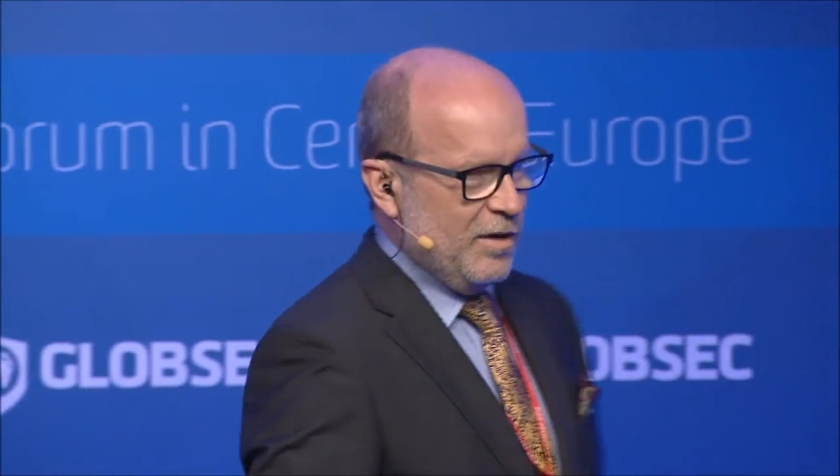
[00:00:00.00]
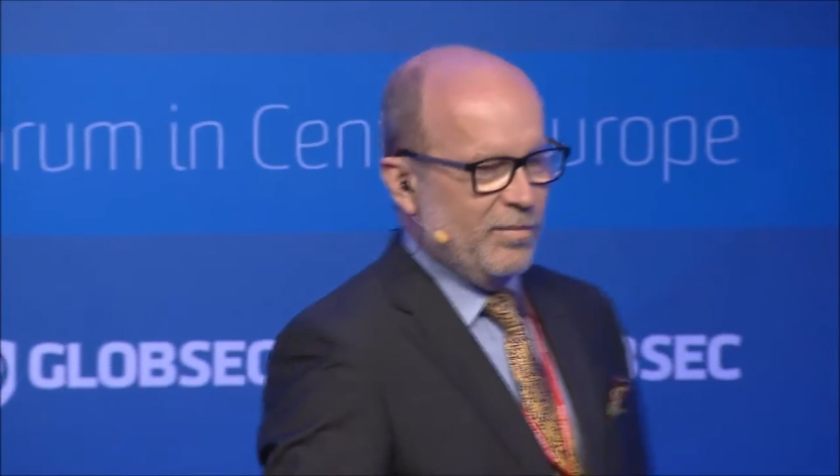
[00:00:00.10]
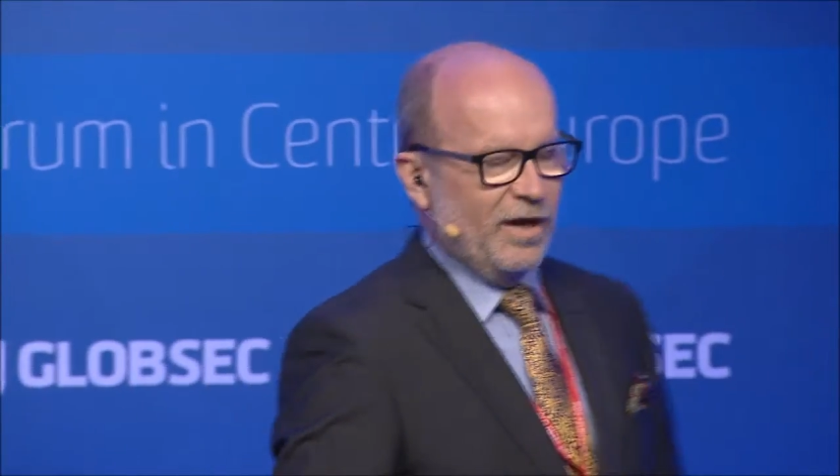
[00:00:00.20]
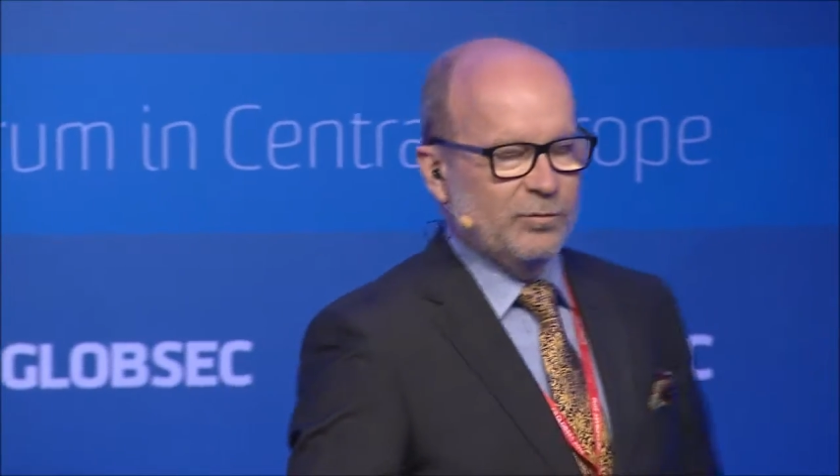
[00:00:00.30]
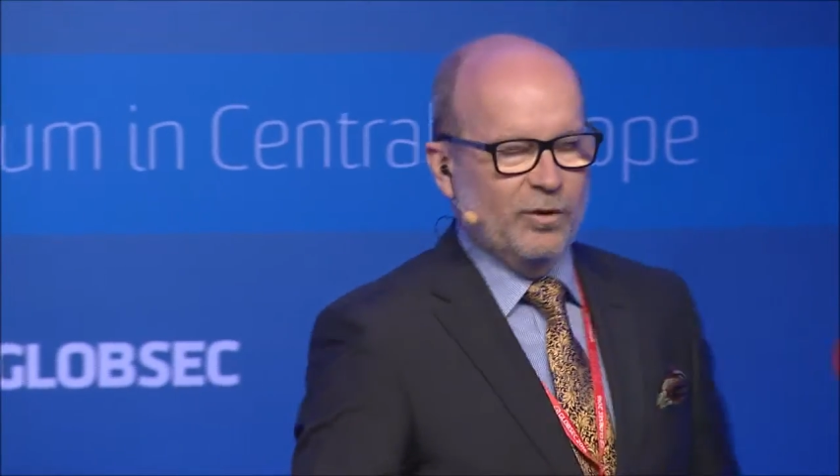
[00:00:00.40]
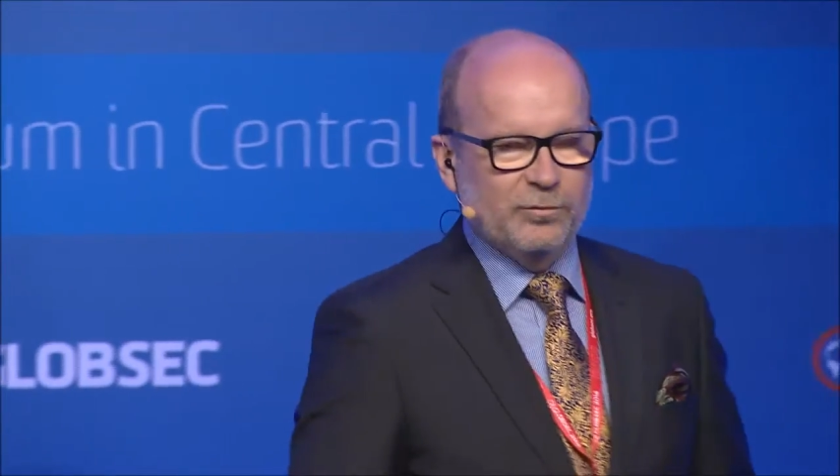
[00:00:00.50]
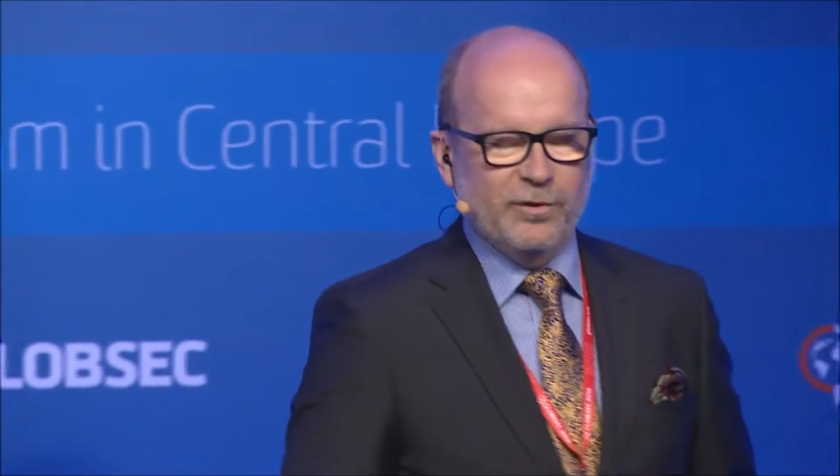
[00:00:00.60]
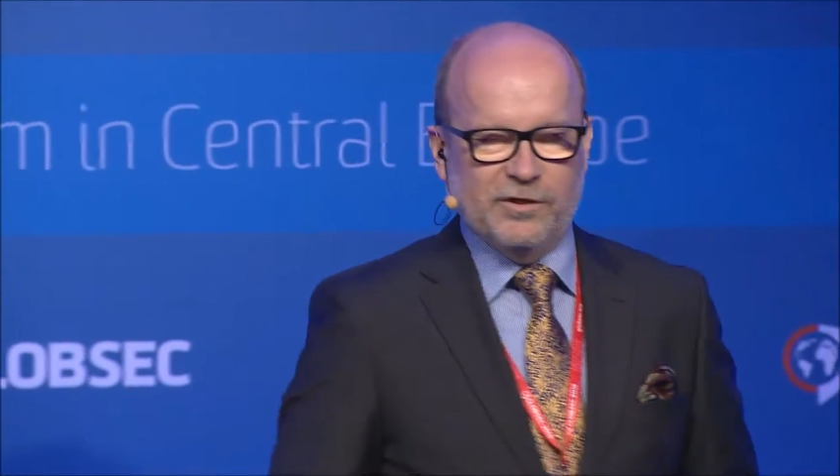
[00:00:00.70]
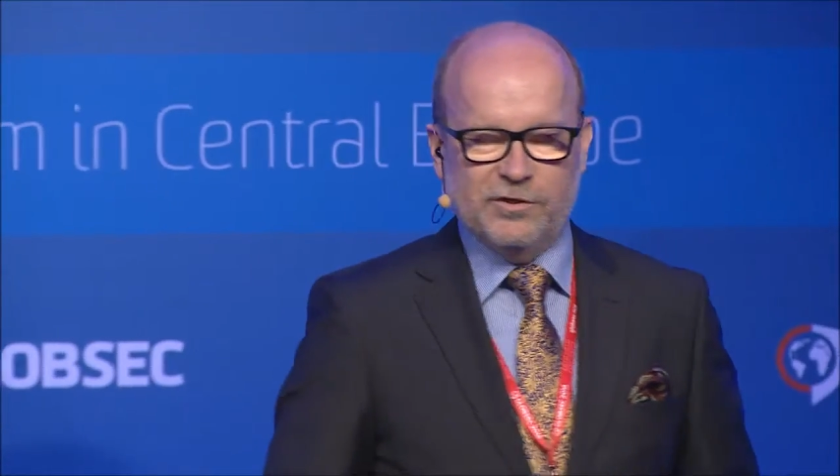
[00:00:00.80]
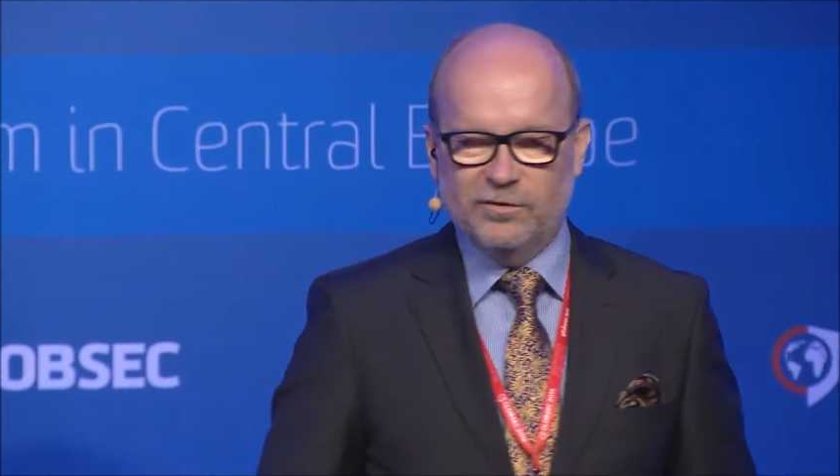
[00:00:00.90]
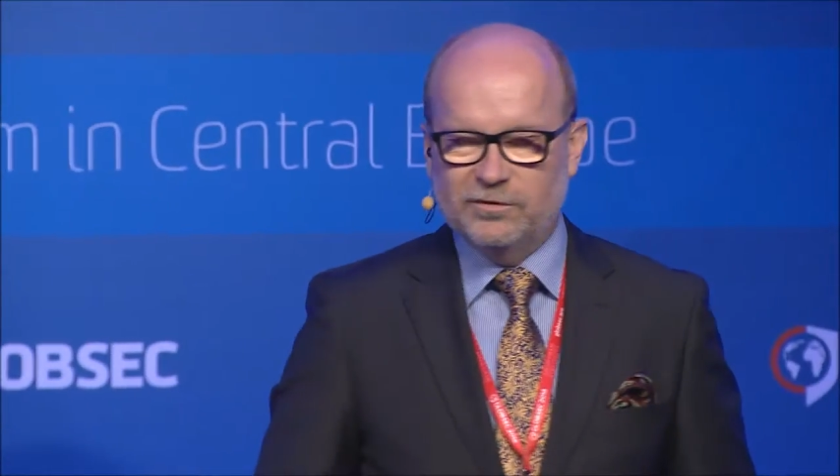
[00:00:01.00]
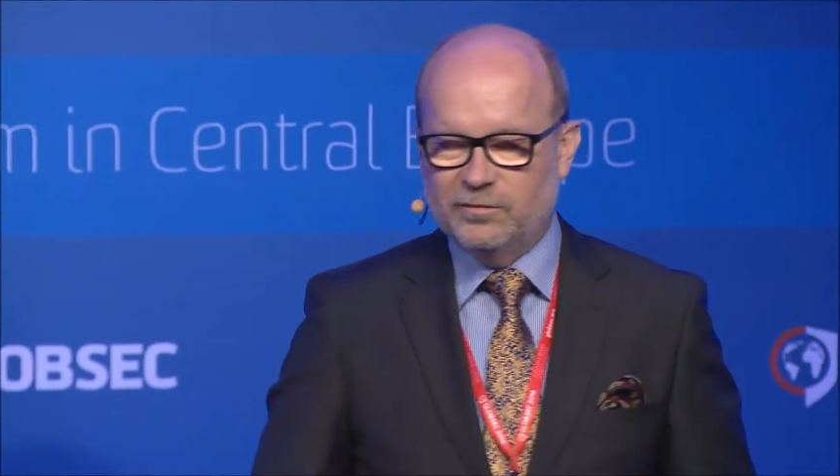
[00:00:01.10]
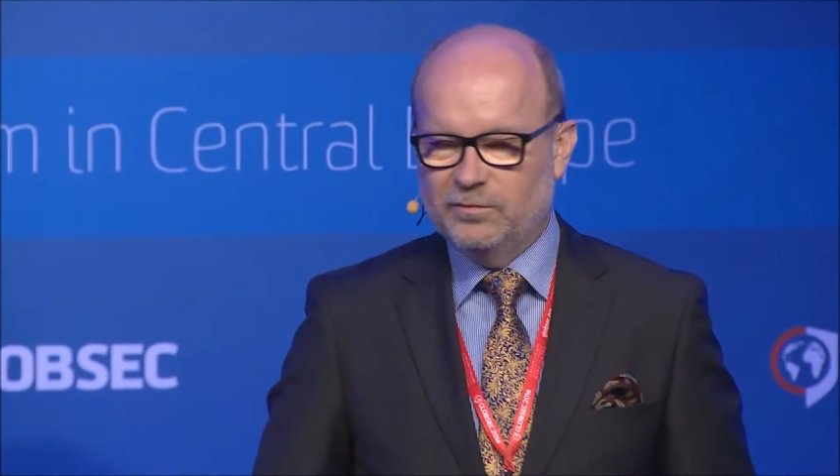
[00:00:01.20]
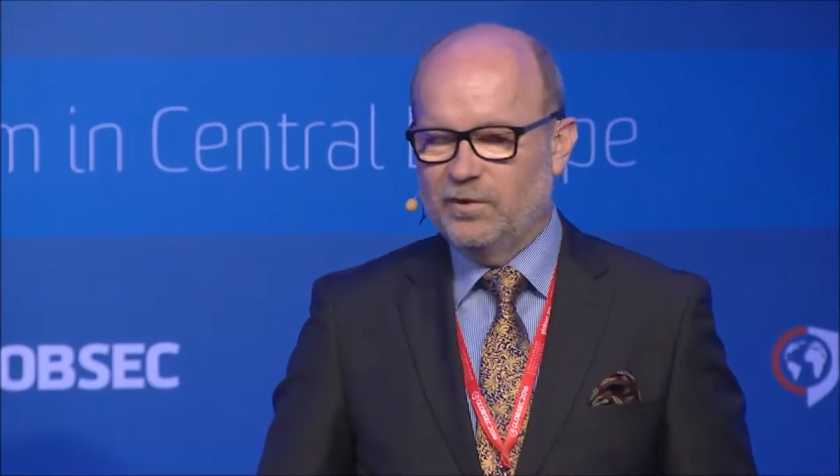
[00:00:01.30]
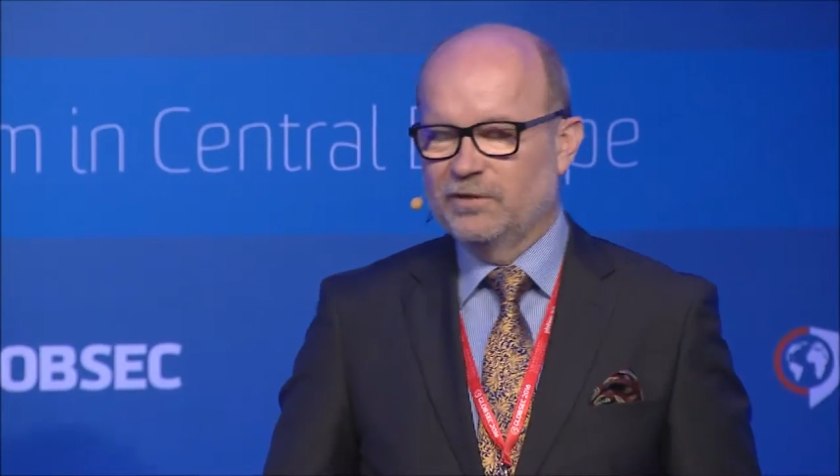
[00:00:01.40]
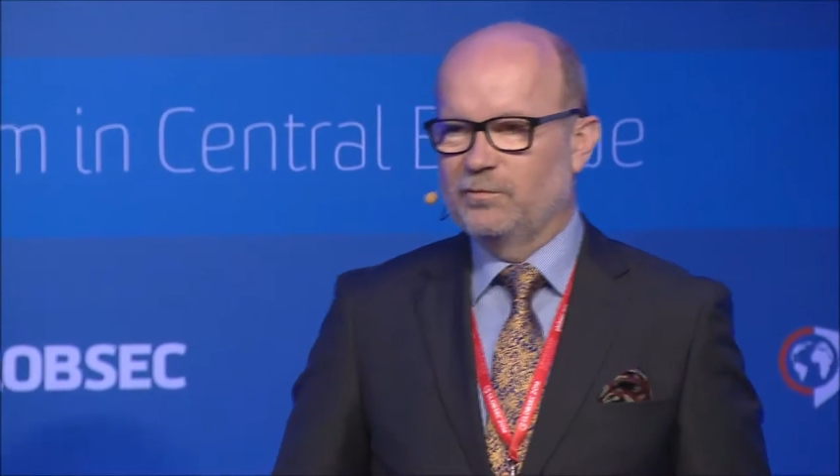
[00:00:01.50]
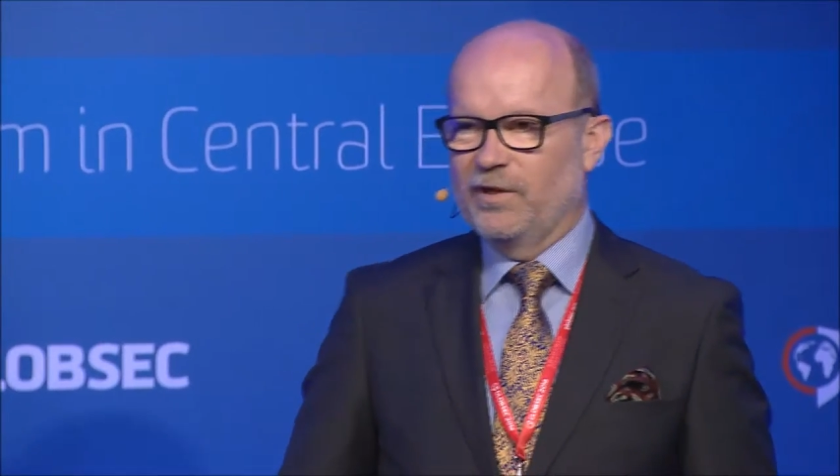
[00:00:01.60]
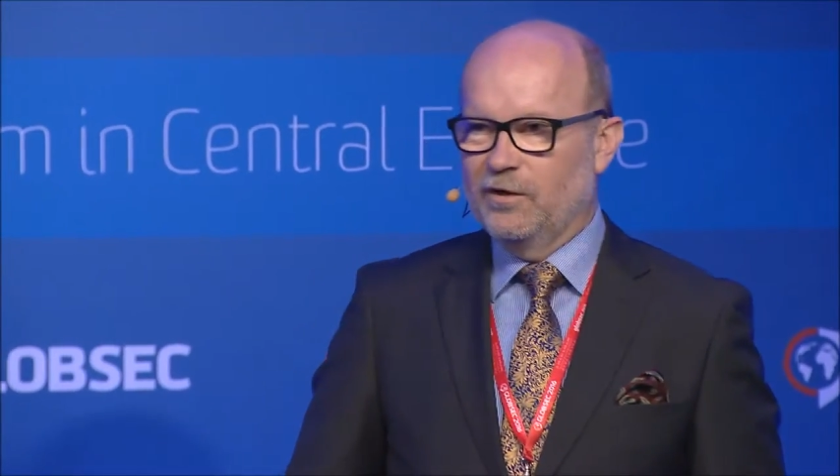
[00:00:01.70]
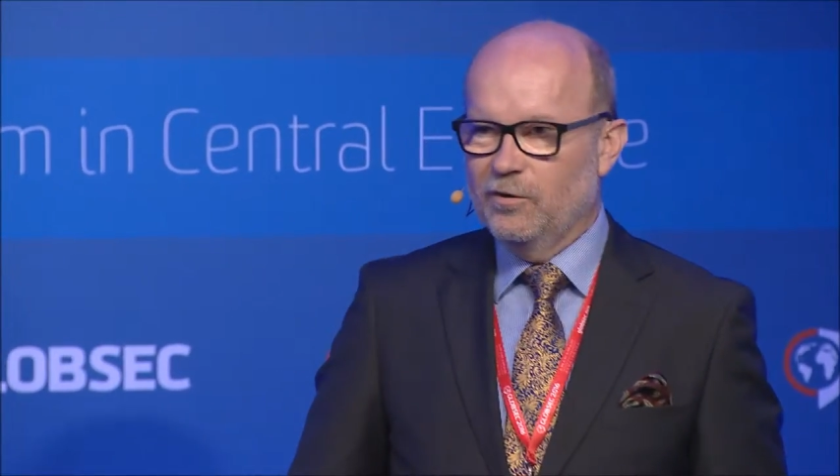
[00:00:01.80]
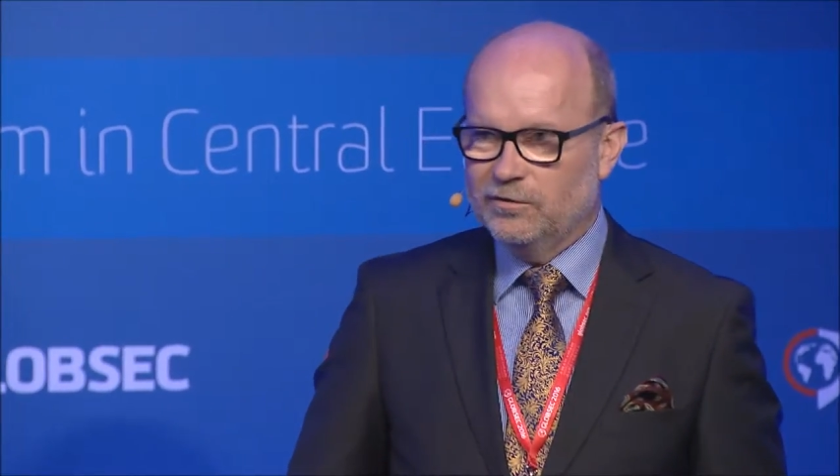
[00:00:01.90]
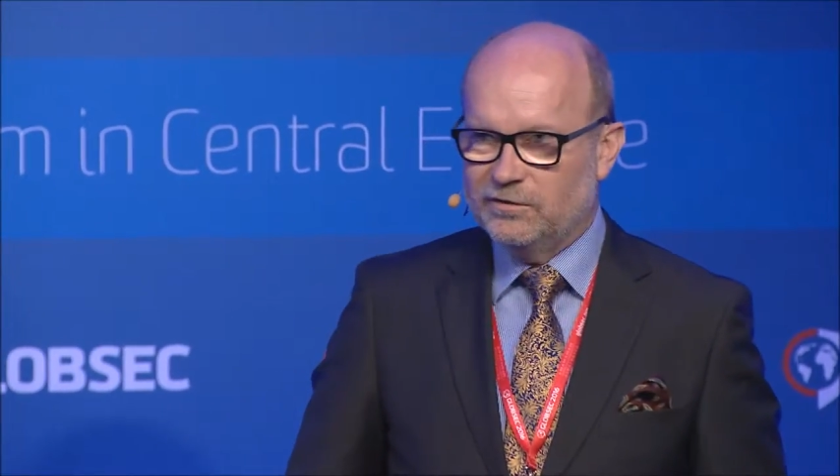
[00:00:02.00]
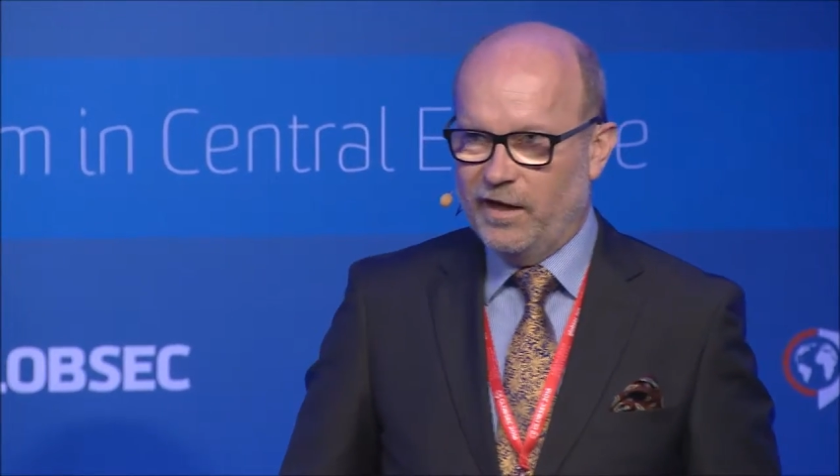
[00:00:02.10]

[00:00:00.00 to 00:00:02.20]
but what we should, what we could,